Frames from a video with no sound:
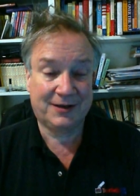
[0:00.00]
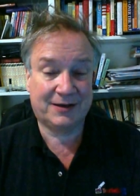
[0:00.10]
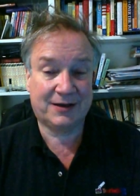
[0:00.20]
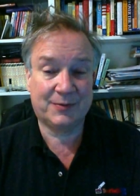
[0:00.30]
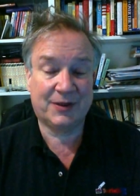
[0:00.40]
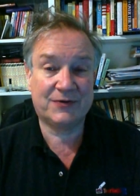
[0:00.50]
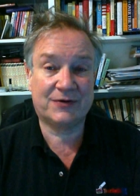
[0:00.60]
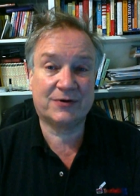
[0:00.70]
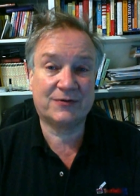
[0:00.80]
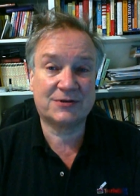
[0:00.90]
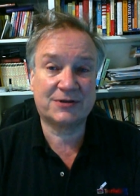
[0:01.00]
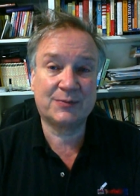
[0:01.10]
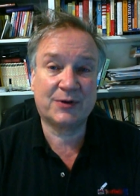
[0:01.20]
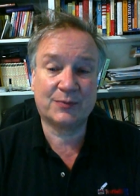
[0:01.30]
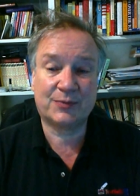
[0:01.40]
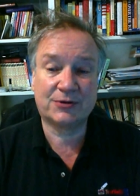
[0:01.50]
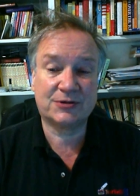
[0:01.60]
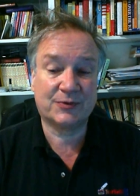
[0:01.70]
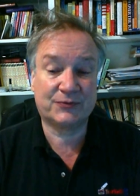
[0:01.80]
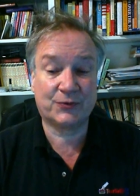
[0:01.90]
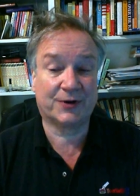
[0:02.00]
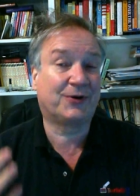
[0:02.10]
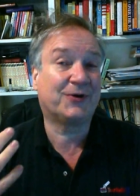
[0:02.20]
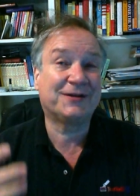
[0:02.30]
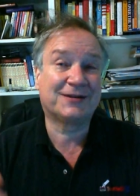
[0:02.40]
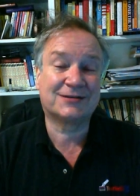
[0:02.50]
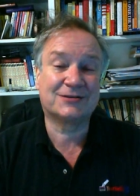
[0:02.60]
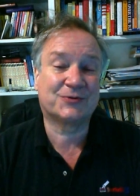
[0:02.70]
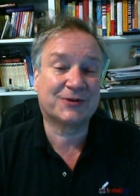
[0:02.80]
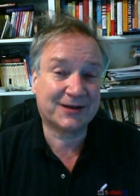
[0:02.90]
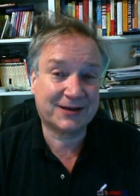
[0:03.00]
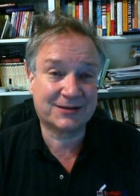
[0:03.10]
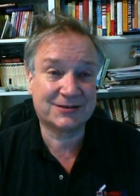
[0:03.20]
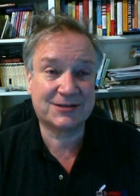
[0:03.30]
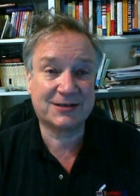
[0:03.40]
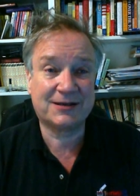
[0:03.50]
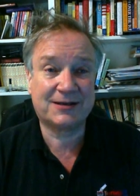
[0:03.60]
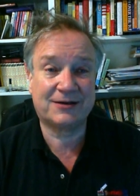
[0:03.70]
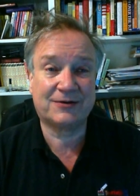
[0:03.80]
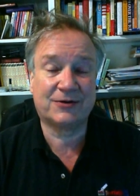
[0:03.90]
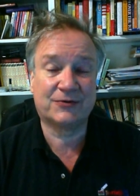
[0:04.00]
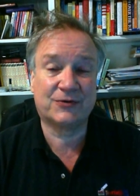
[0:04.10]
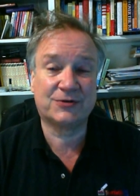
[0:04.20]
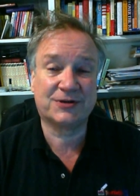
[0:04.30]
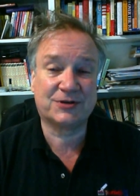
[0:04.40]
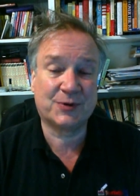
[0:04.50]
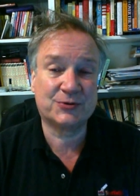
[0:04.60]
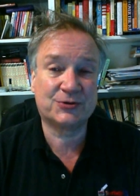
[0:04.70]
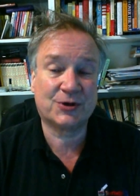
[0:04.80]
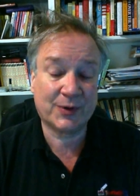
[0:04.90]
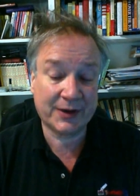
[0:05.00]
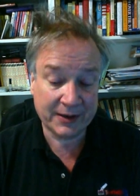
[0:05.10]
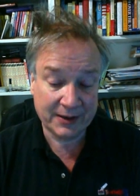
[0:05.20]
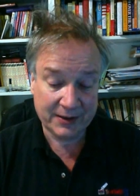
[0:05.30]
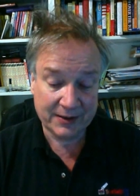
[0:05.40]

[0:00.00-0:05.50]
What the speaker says: They've never even seen me in person before, and great, this is what they get to see, their first exposure to me.